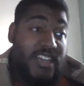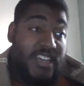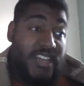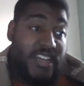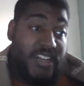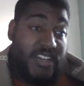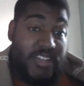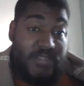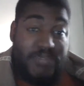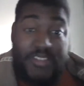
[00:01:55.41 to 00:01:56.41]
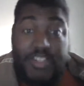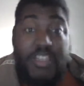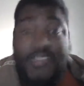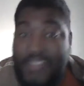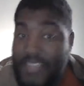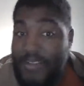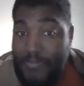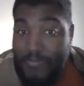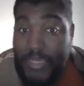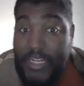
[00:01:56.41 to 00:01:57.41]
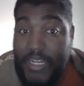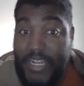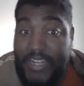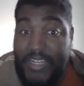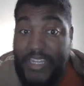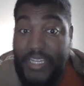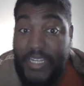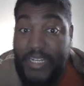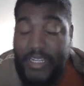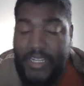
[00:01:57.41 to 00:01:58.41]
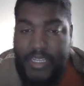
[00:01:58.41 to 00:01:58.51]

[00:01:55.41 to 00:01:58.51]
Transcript: and it was the Chiefs that made it out in the end.